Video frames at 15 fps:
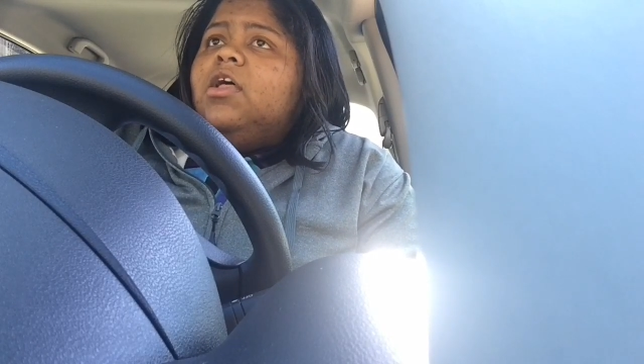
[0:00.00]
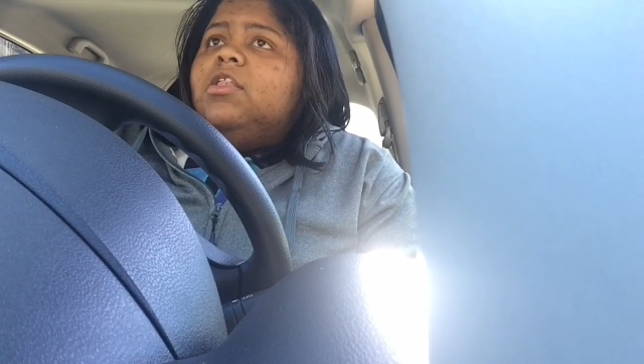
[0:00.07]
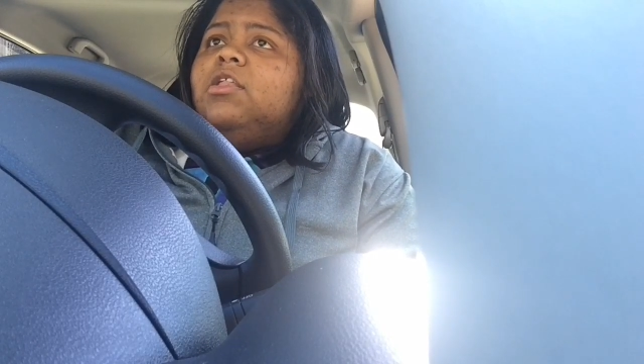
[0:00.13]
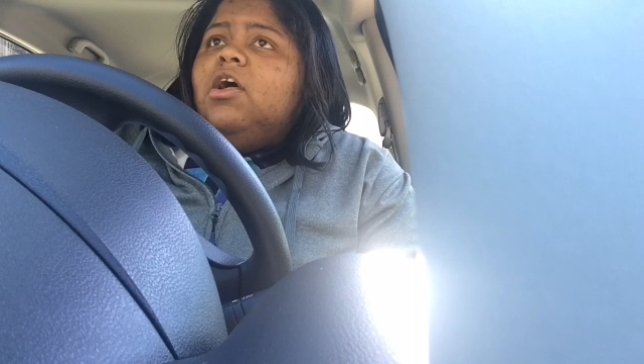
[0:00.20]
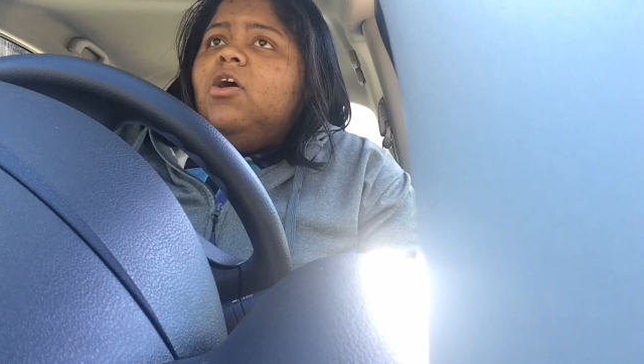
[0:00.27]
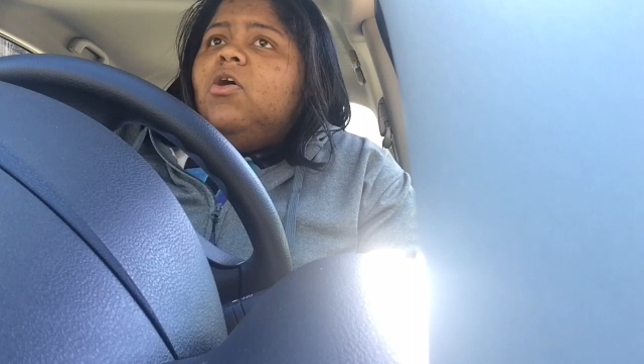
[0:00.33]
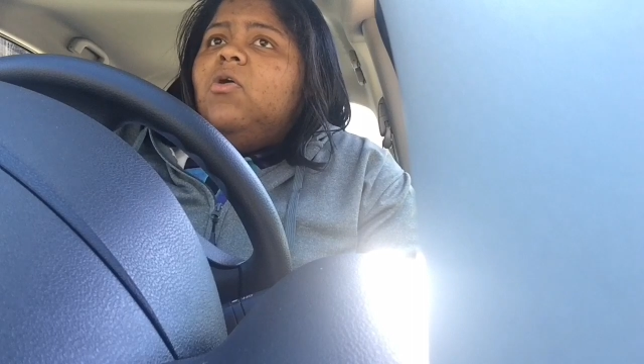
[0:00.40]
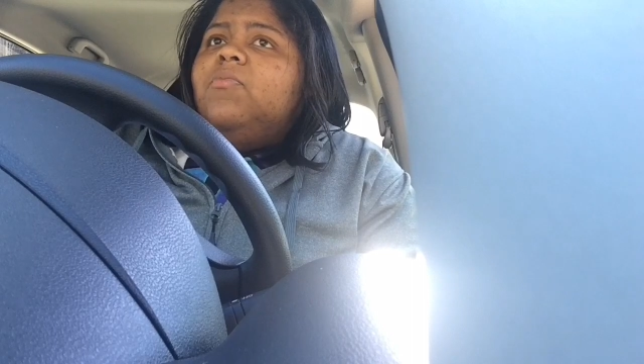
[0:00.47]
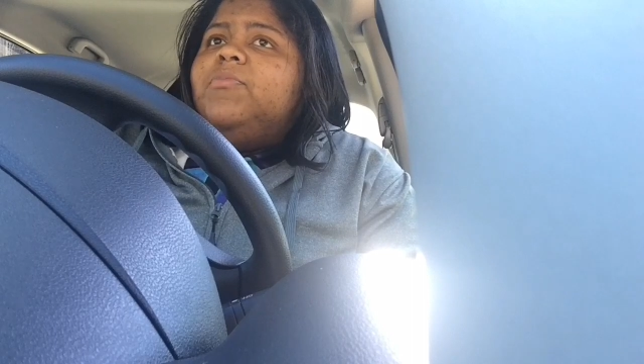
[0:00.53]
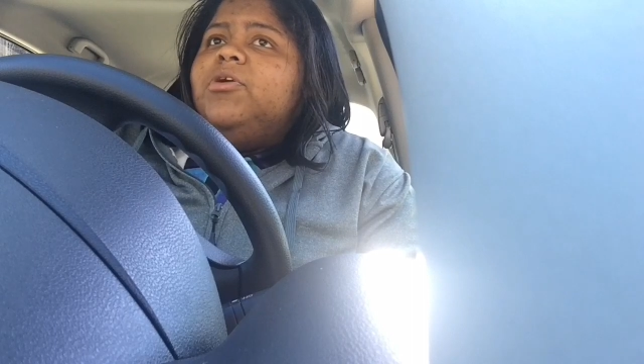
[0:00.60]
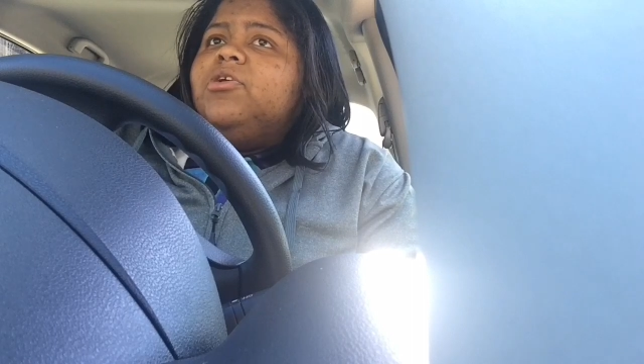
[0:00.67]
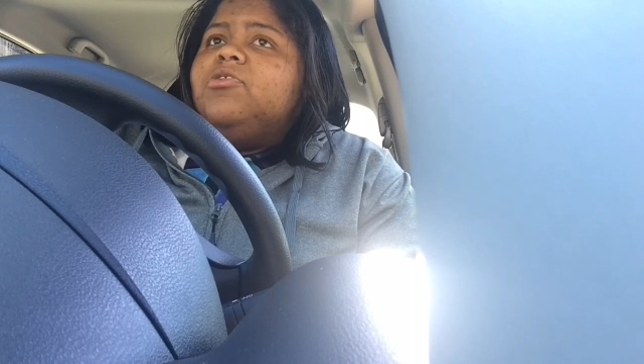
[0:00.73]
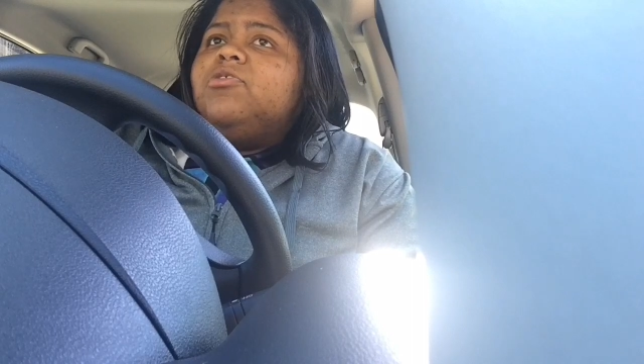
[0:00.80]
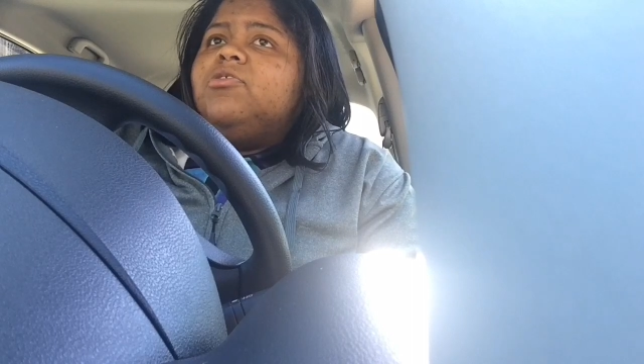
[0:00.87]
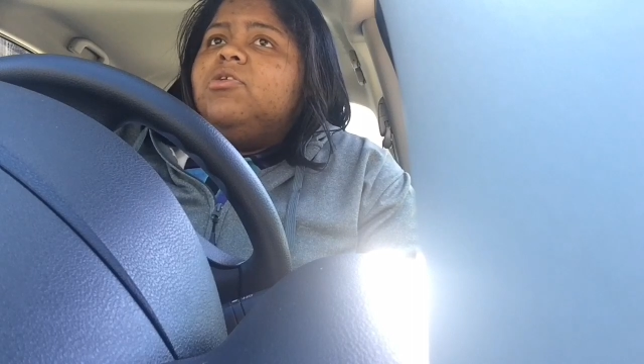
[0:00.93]
no,
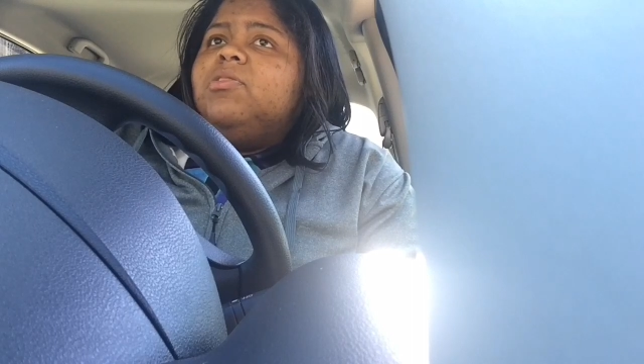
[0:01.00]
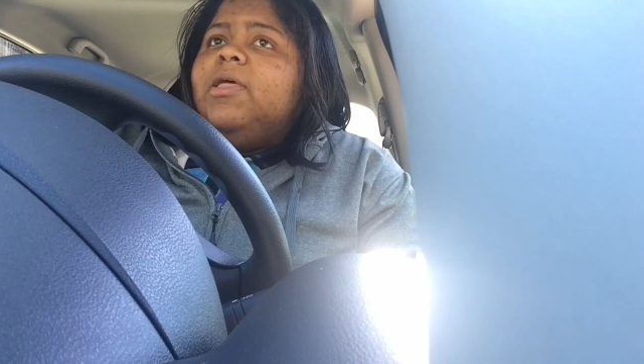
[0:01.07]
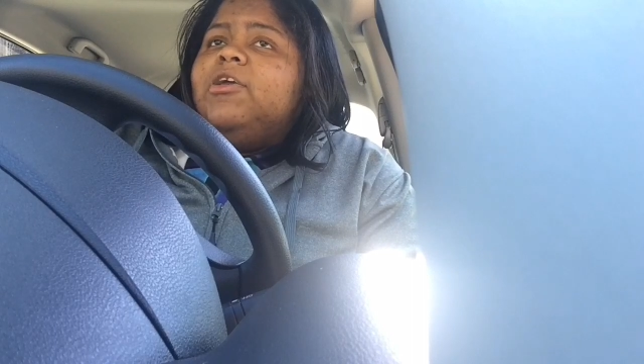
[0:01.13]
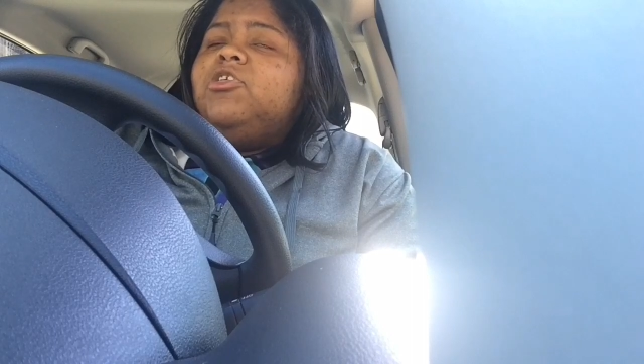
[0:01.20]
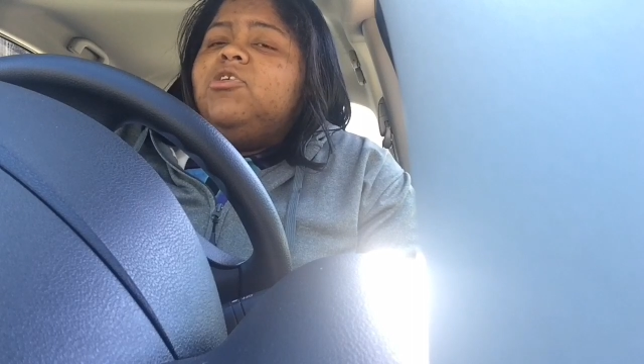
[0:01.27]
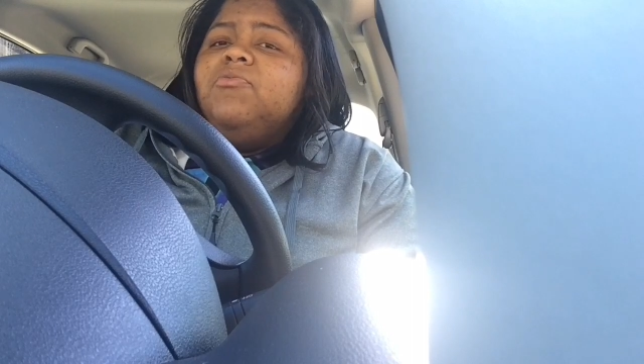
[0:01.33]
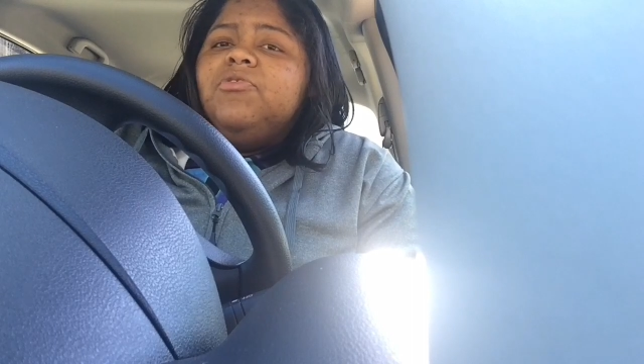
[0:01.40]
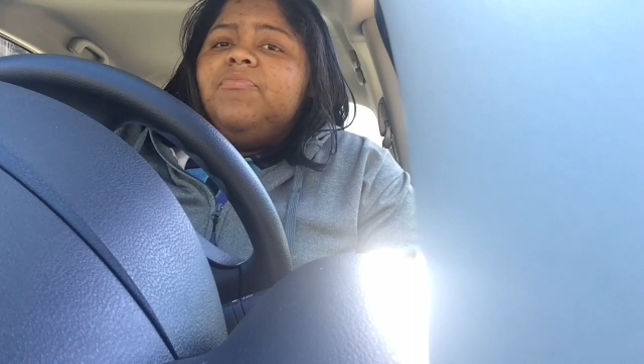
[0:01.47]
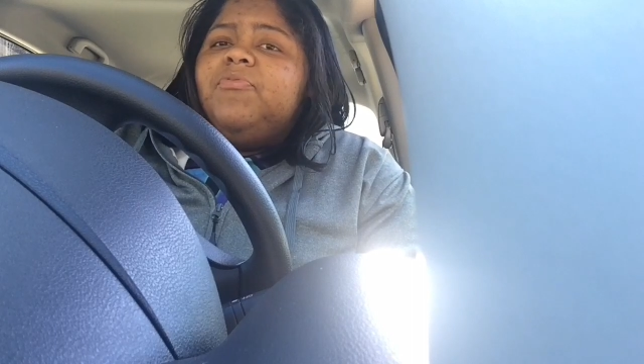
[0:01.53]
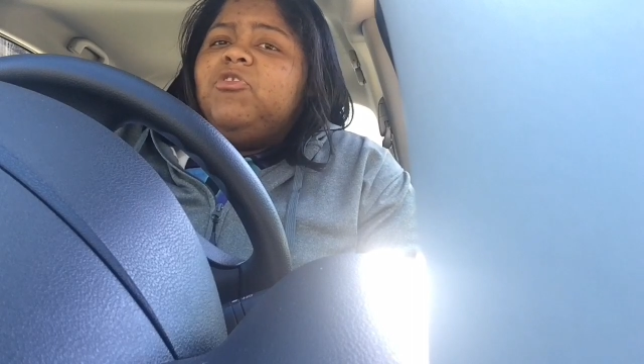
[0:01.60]
bitch. Like, she was